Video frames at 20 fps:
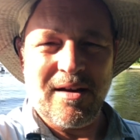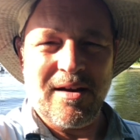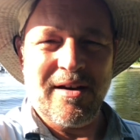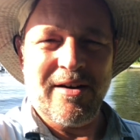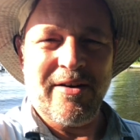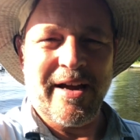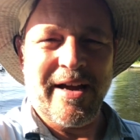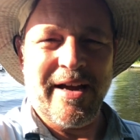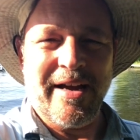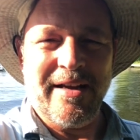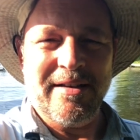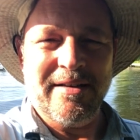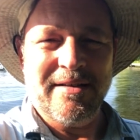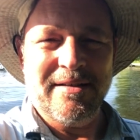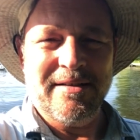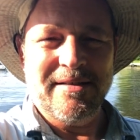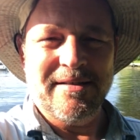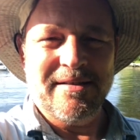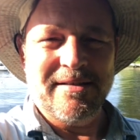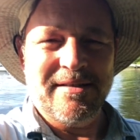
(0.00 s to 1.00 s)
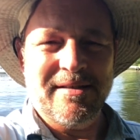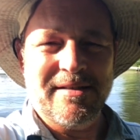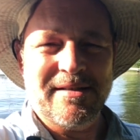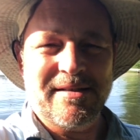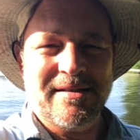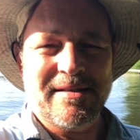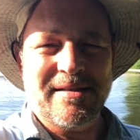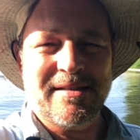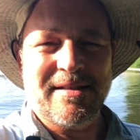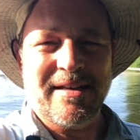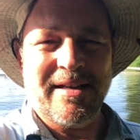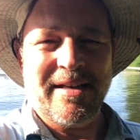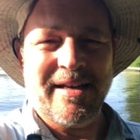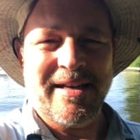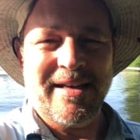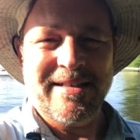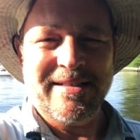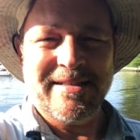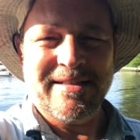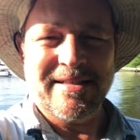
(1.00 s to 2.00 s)
All right,
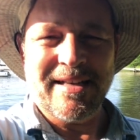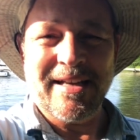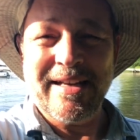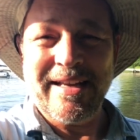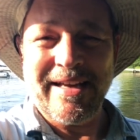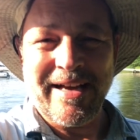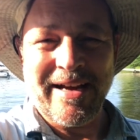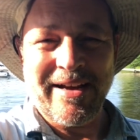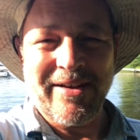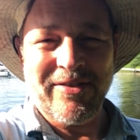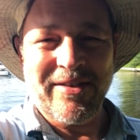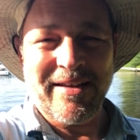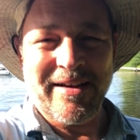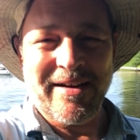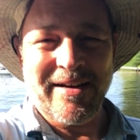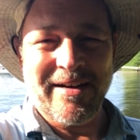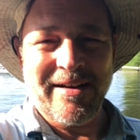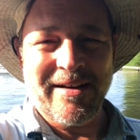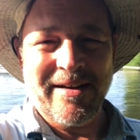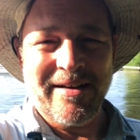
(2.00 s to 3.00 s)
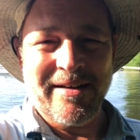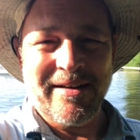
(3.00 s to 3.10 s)
stay sunny out there.